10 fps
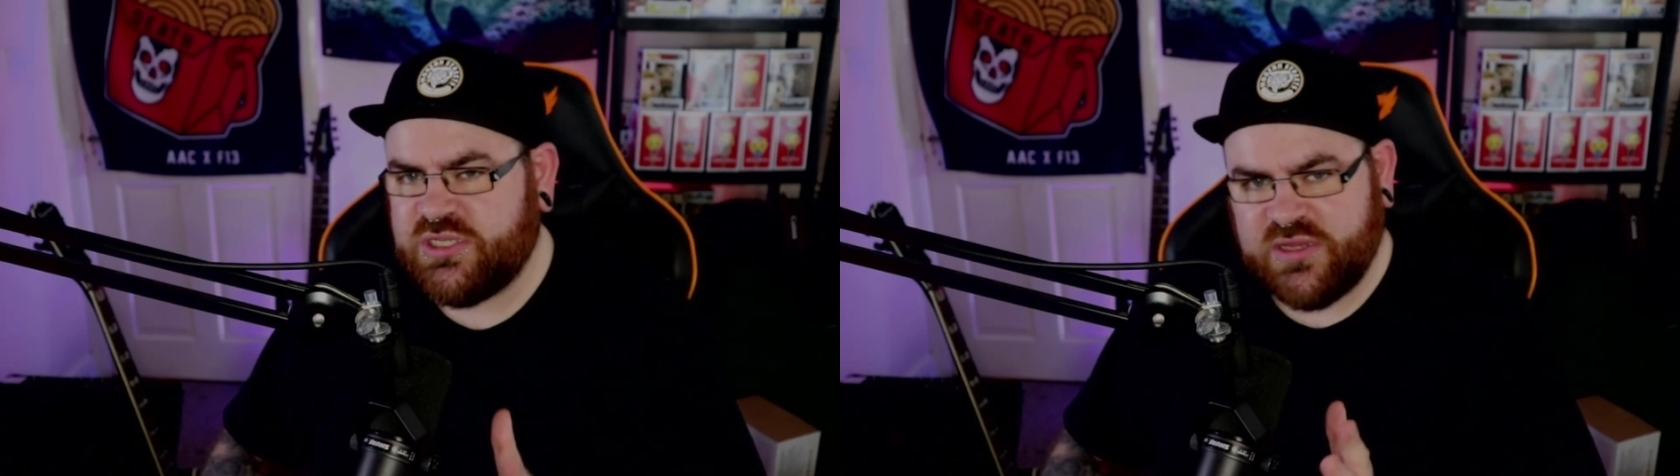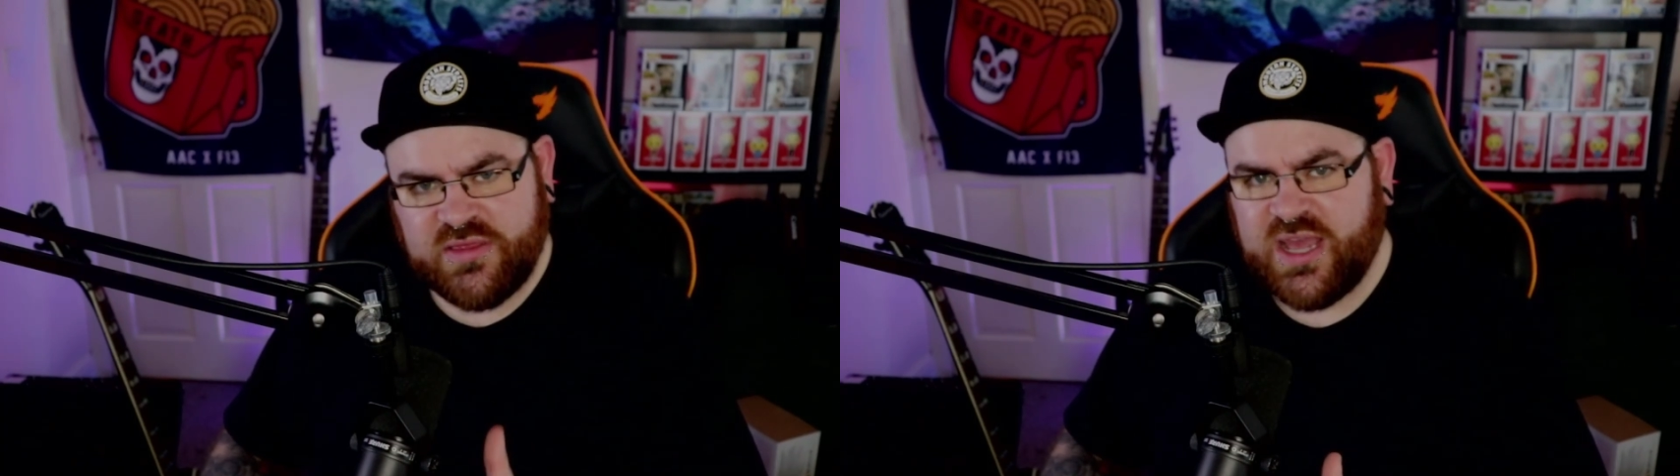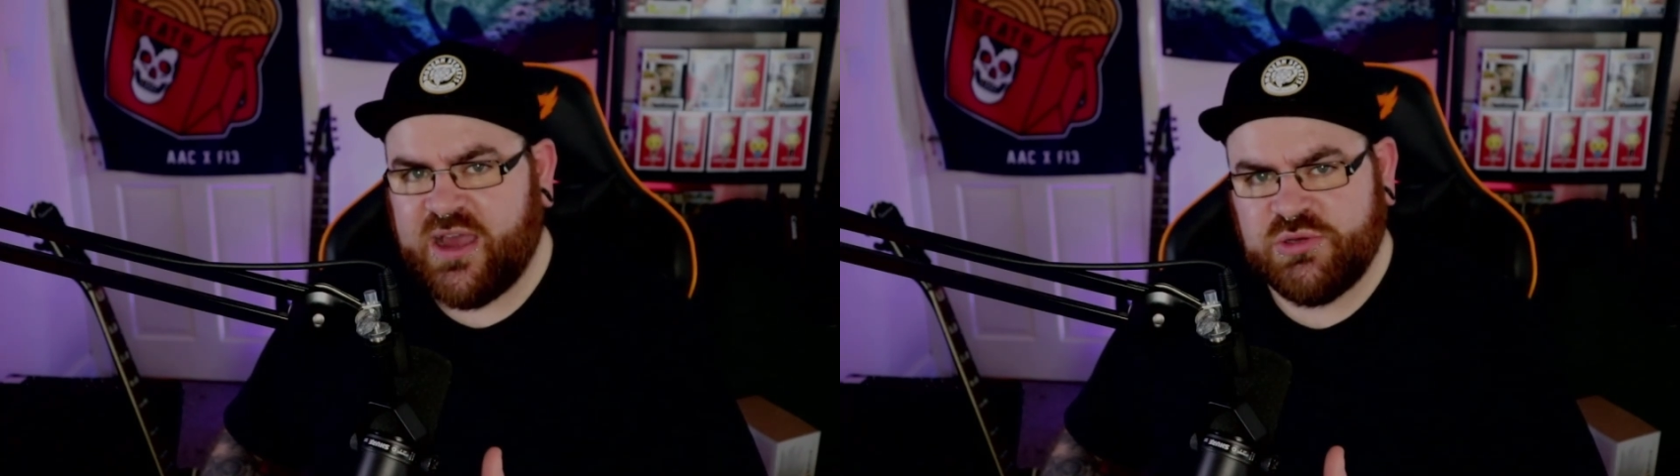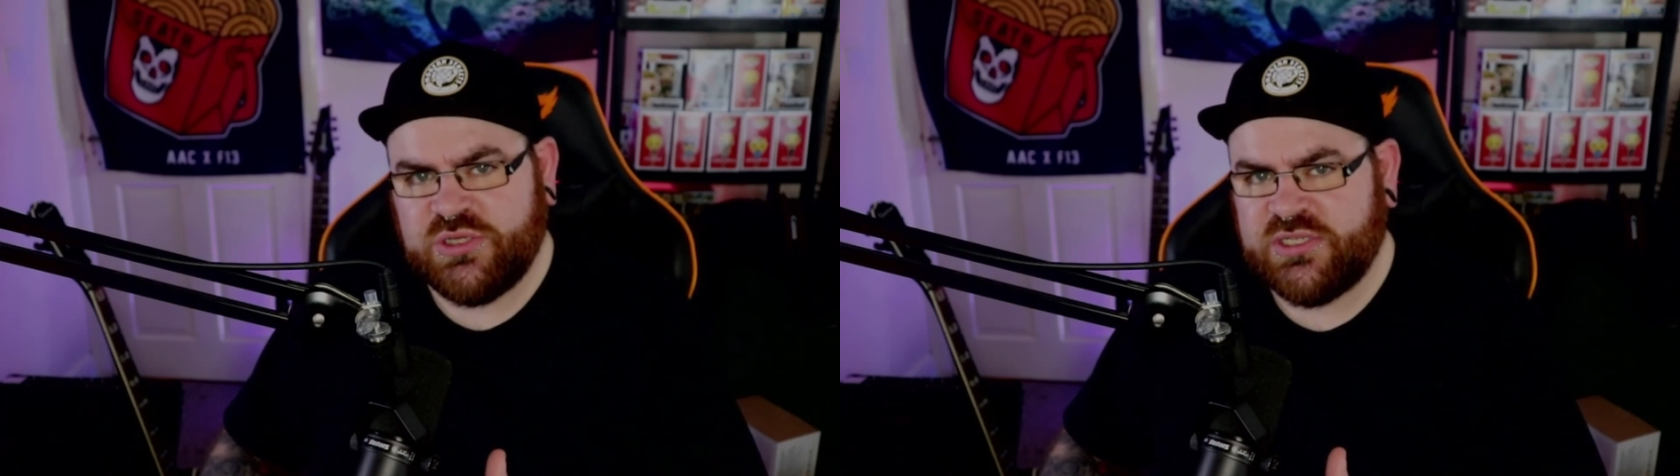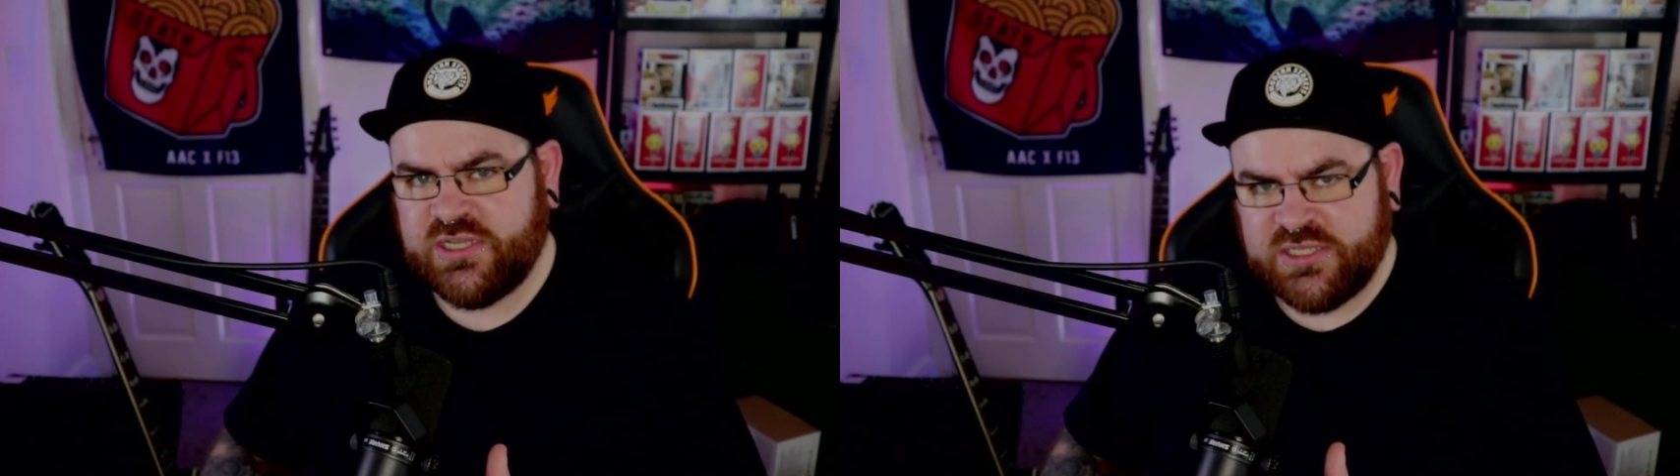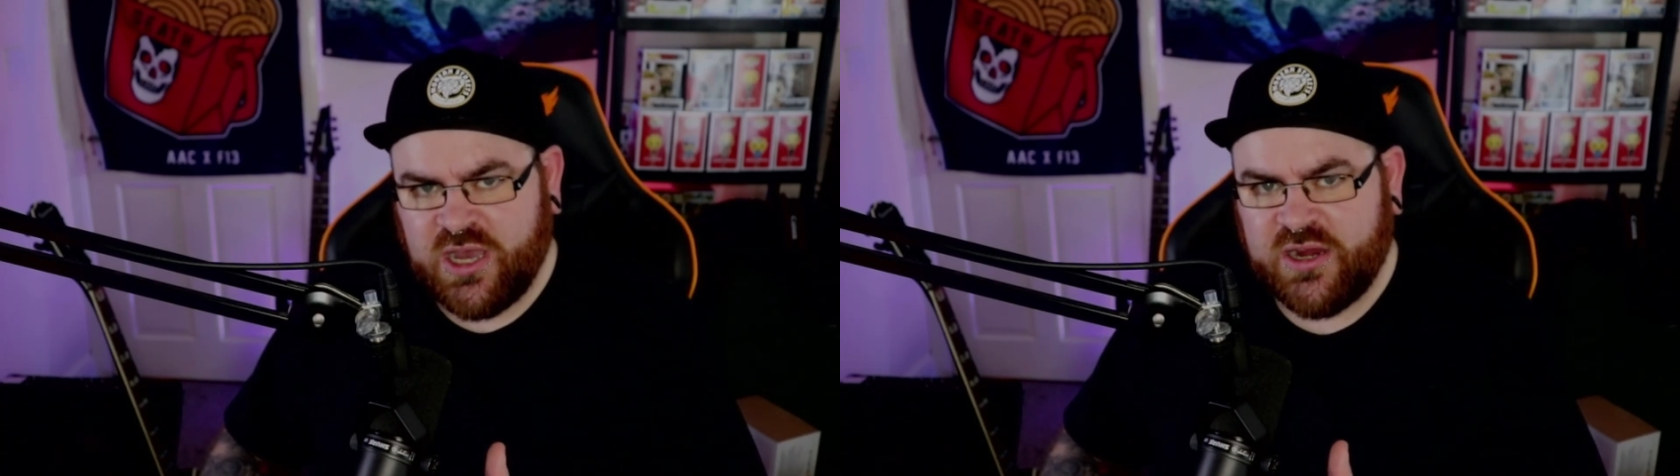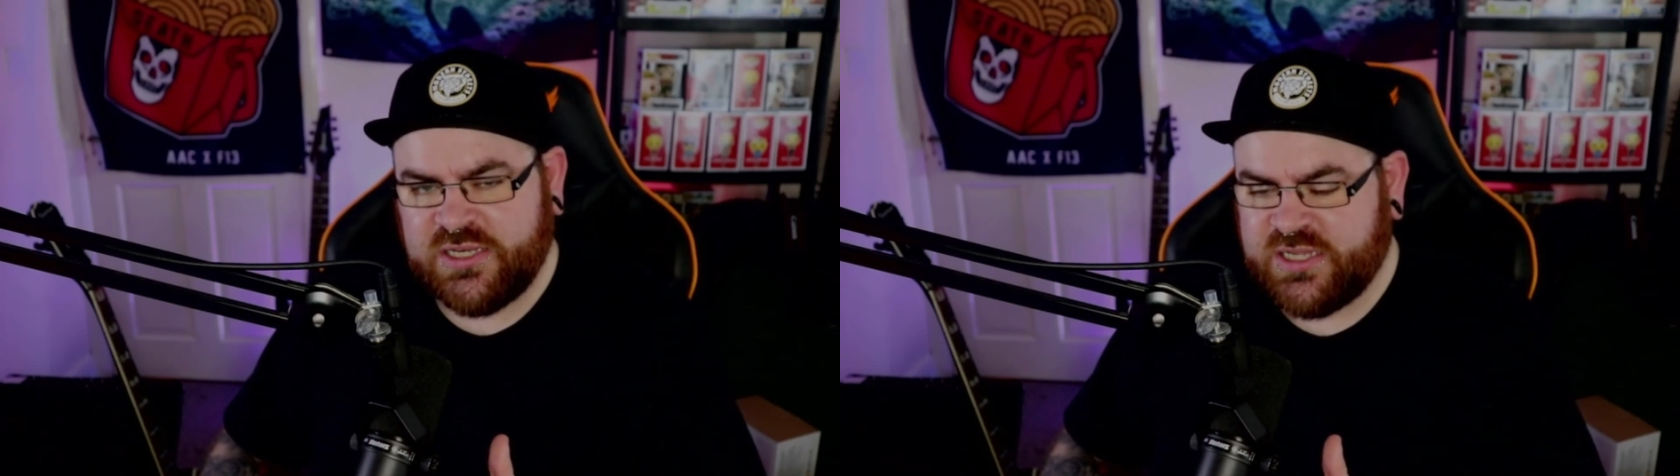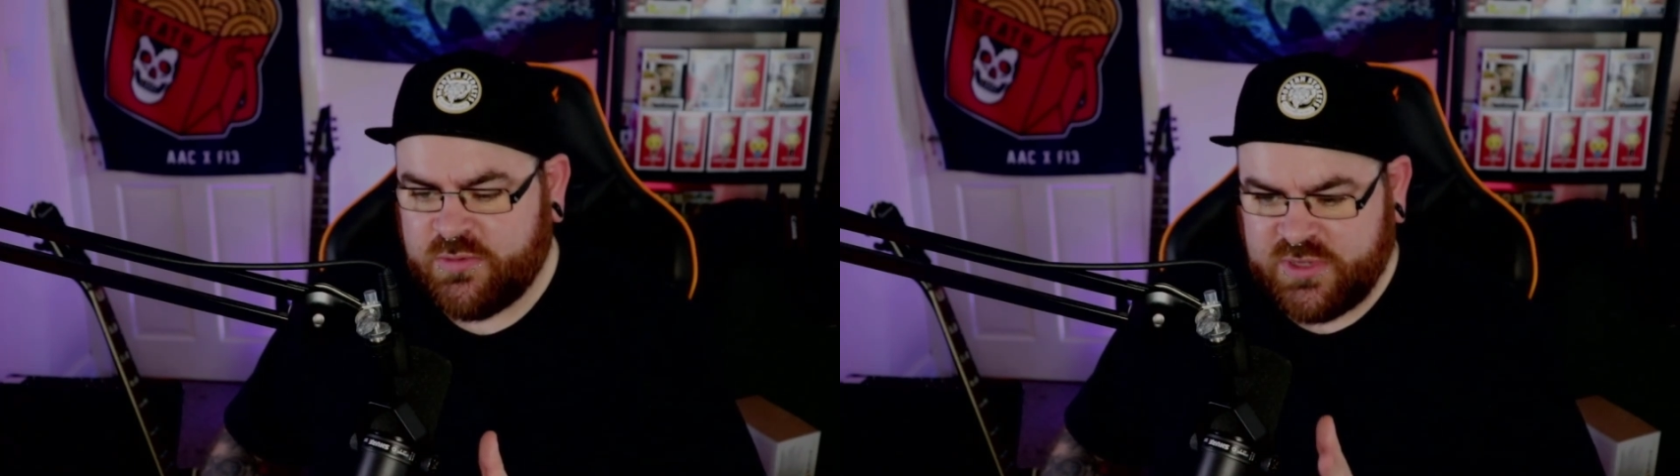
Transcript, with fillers: and thousands of guitarists out